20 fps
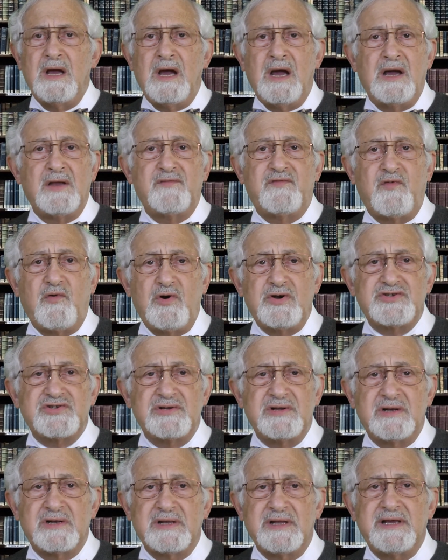
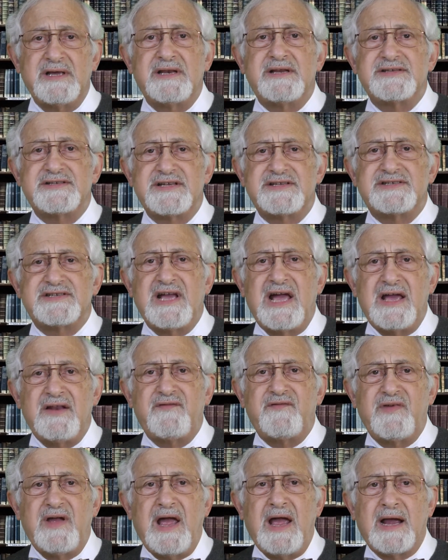Unfortunately, it is a
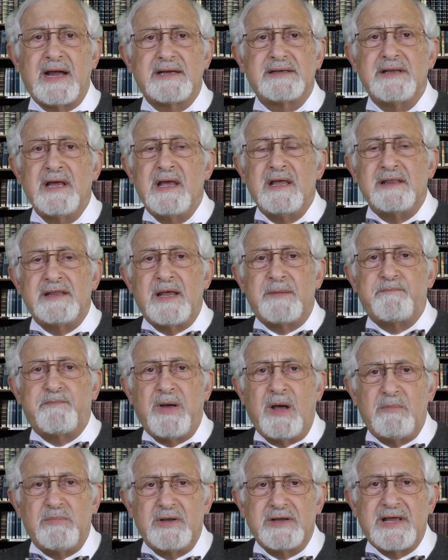sad fact that
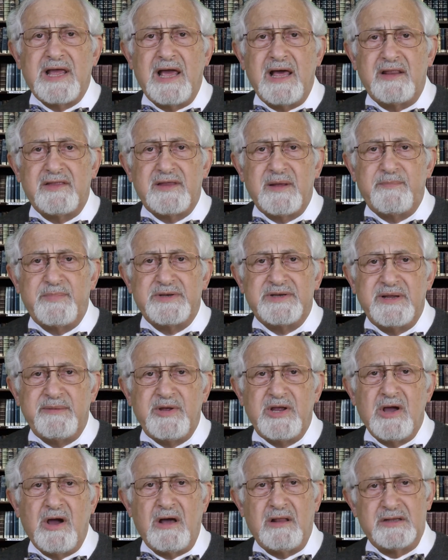public health
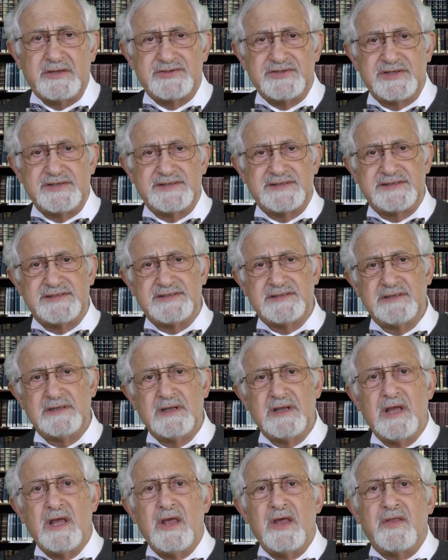epidemiologists,
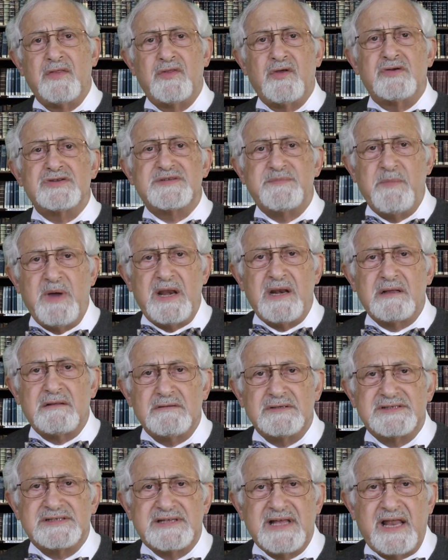those
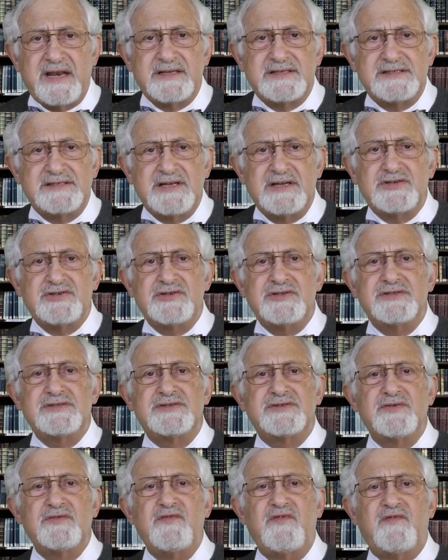medical
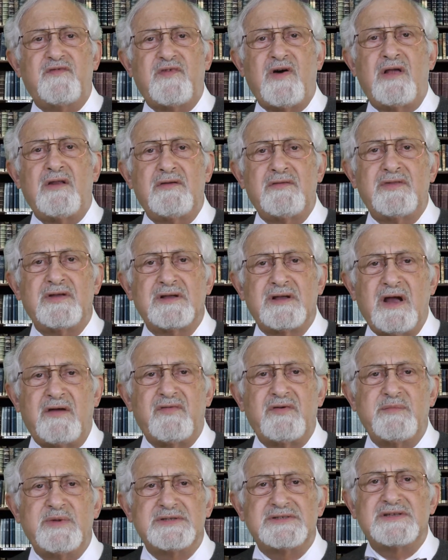statisticians who follow the
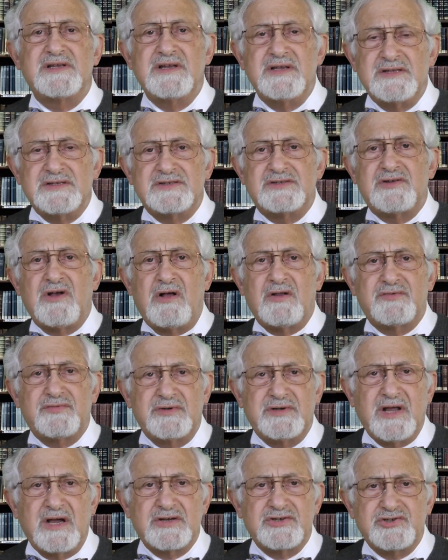government's salt
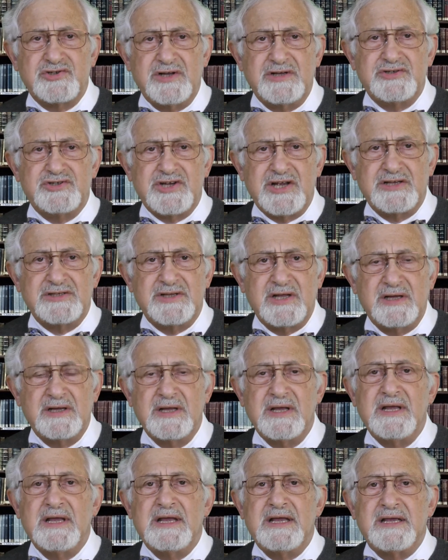reduction agenda,
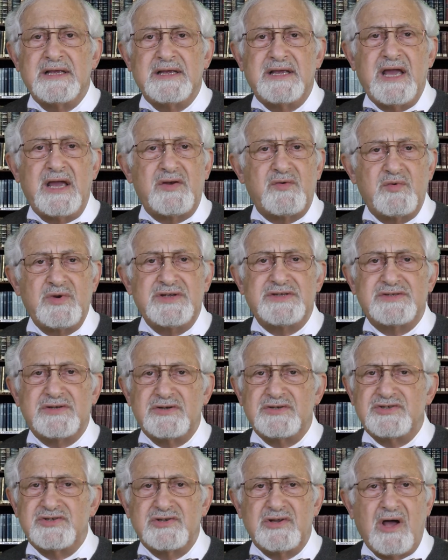get
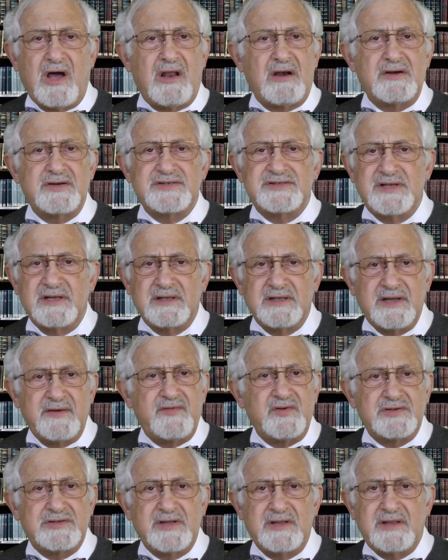research dollars
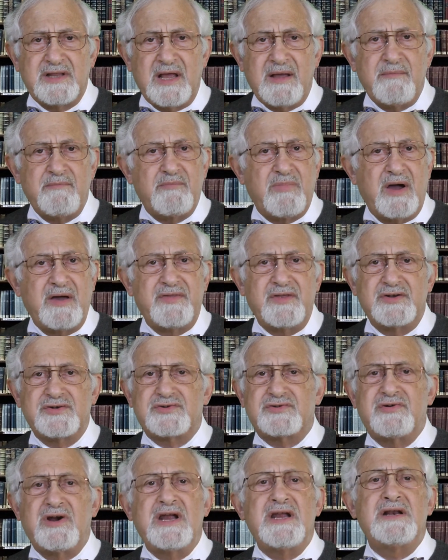delivered to them by the
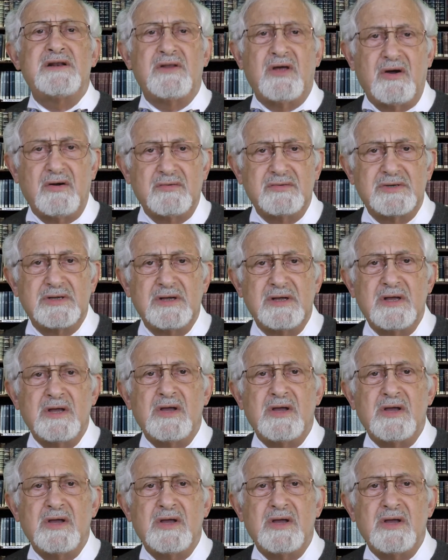trainload